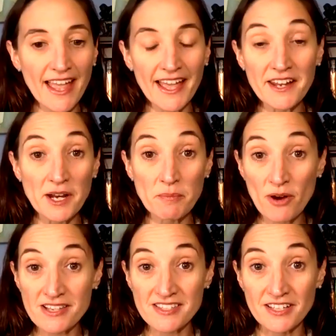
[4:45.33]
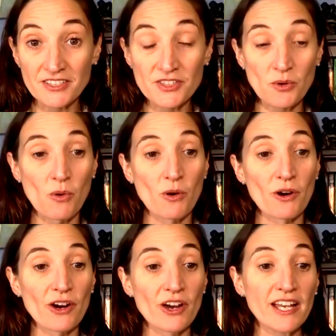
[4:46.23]
antidepressant
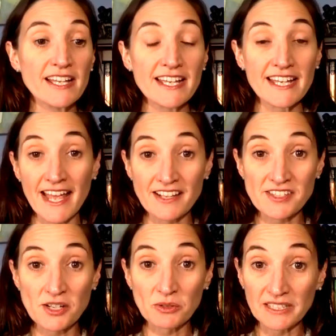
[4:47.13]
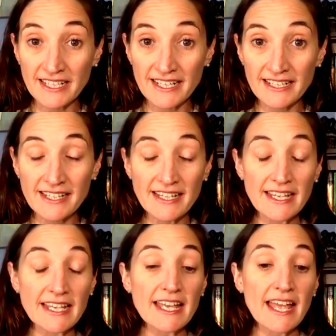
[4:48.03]
or an anxiolytic,
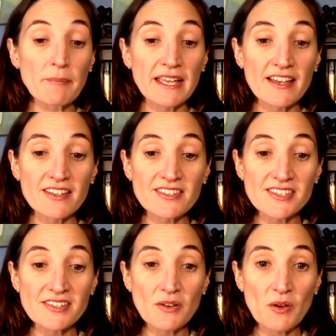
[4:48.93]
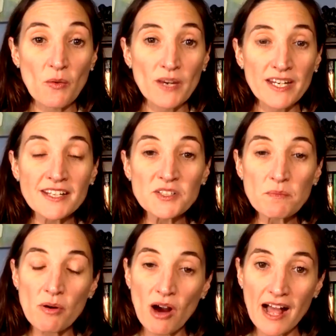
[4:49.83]
because we need to
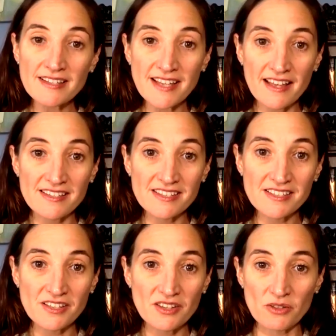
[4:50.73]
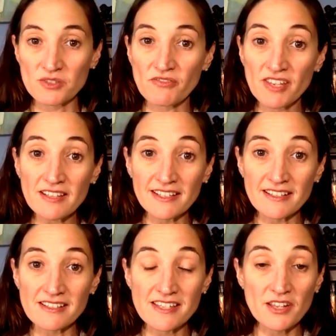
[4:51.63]
process those
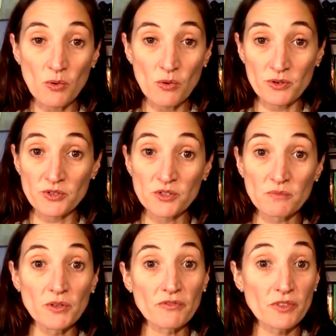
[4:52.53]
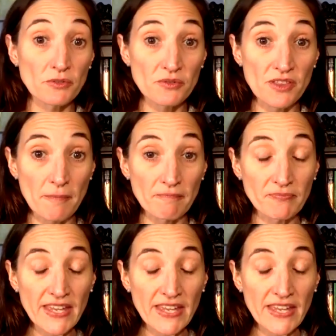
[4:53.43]
feelings in order to move through them.